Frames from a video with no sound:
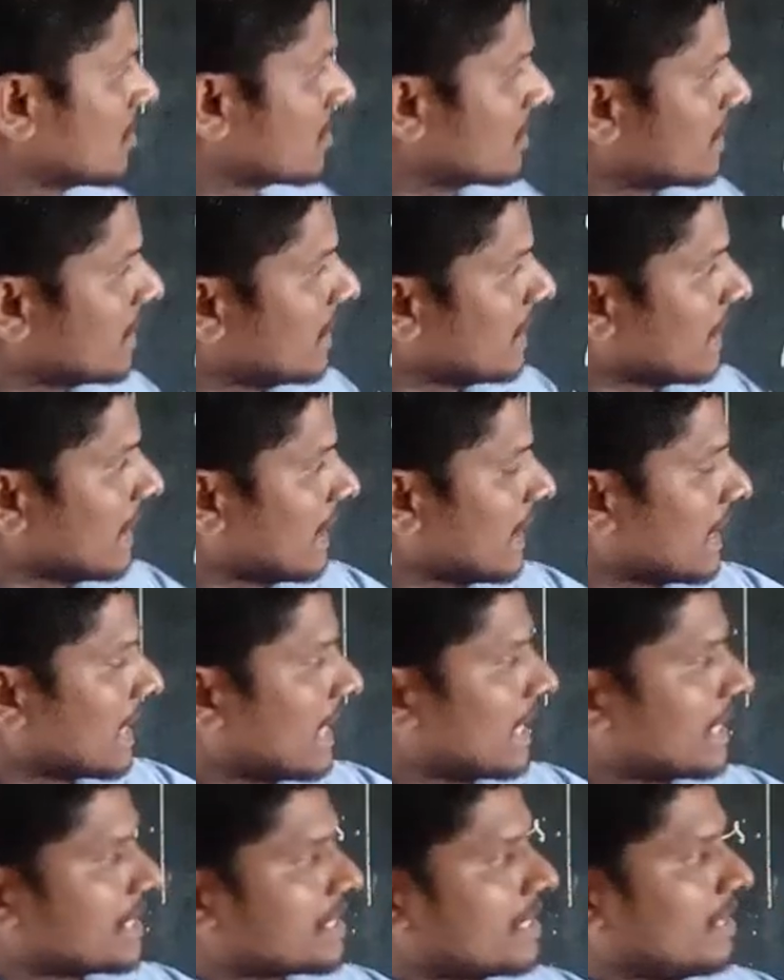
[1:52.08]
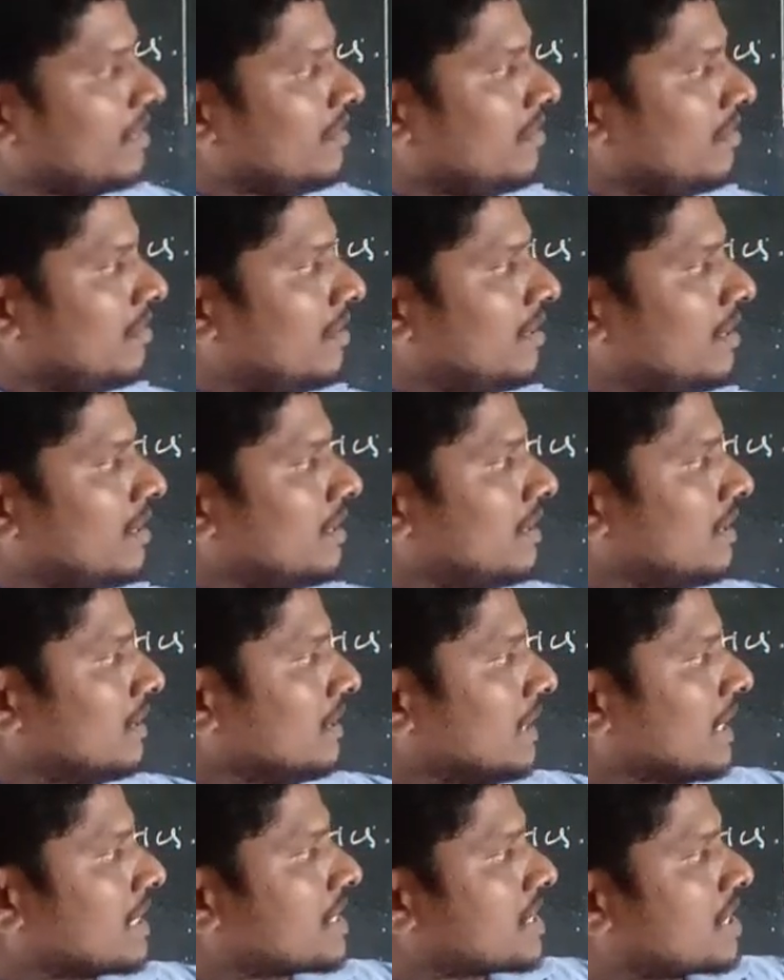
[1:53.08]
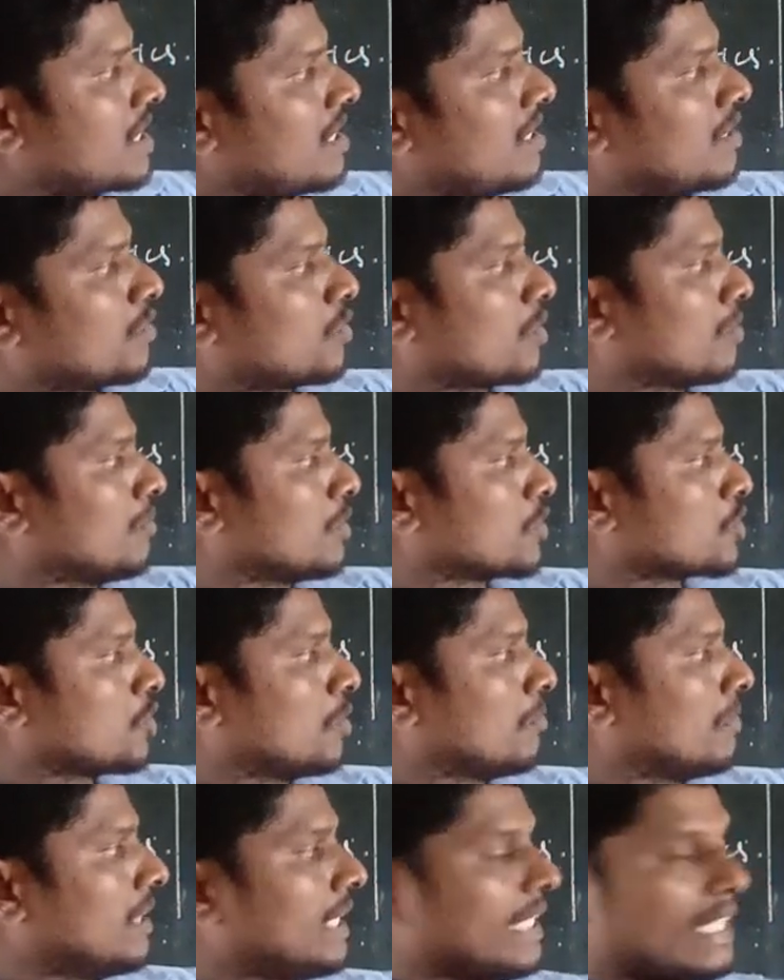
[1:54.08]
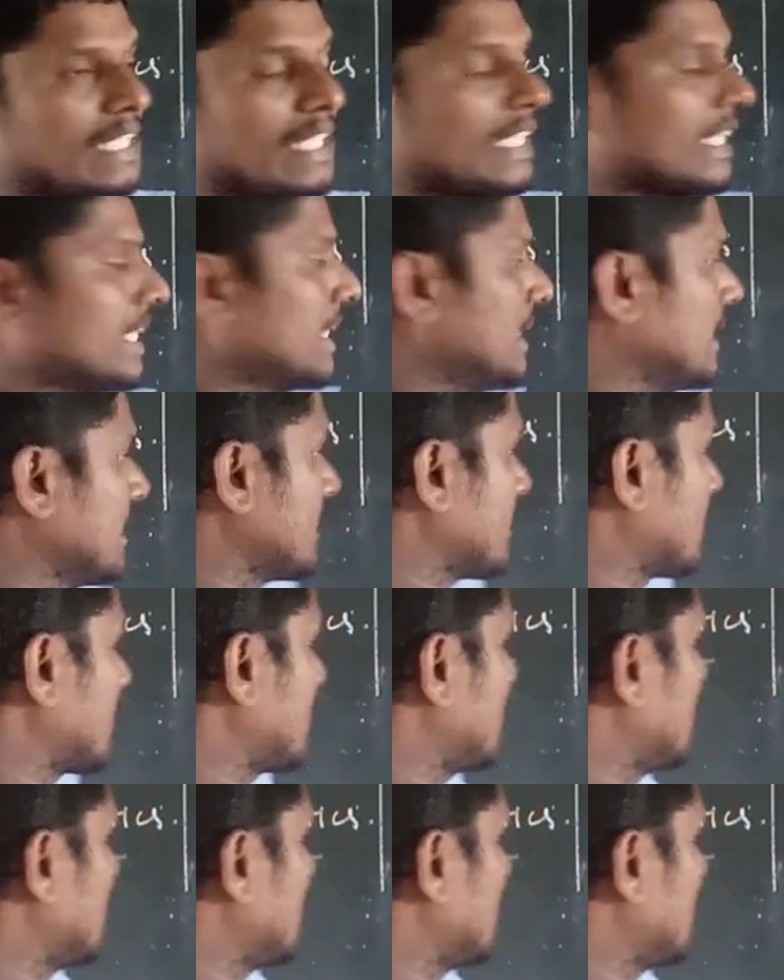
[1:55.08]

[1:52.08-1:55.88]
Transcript: gene interaction, extra chromosomal inheritance.